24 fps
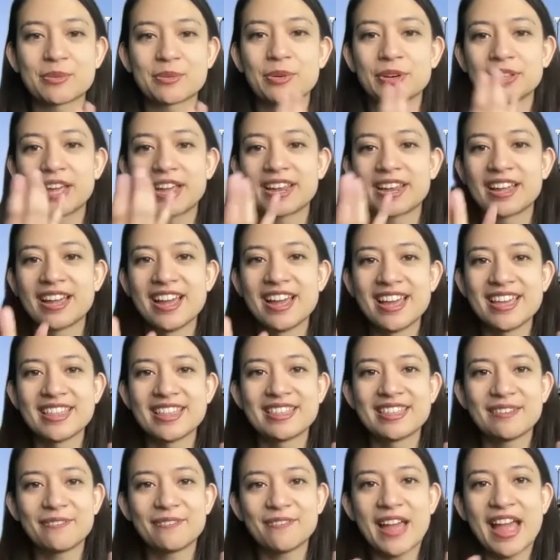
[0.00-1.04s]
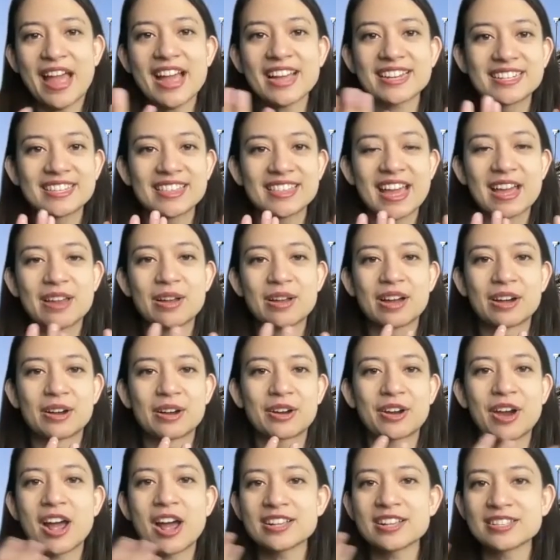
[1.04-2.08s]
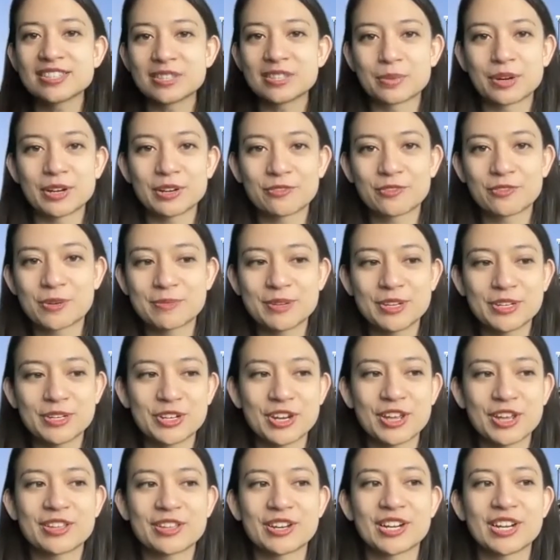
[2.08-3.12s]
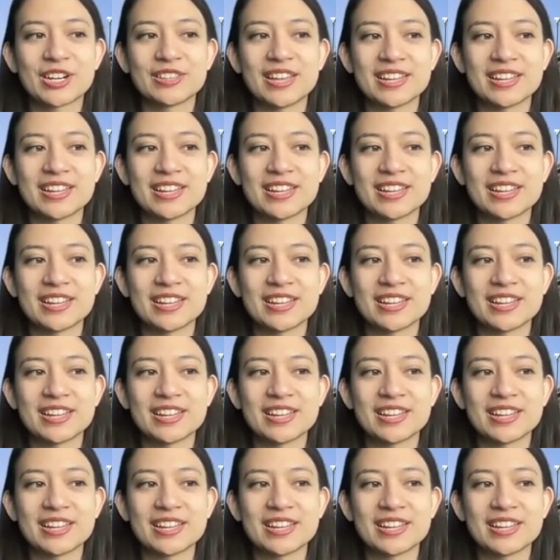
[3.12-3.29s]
or like the fact that across the world from each other,